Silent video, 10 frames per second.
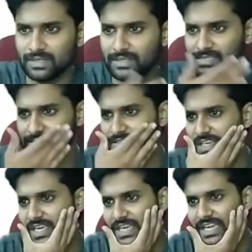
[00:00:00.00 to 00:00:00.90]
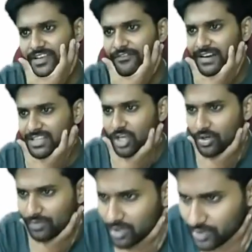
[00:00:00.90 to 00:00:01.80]
Next. Again, find the odd
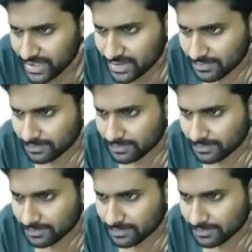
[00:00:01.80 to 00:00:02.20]
one out here.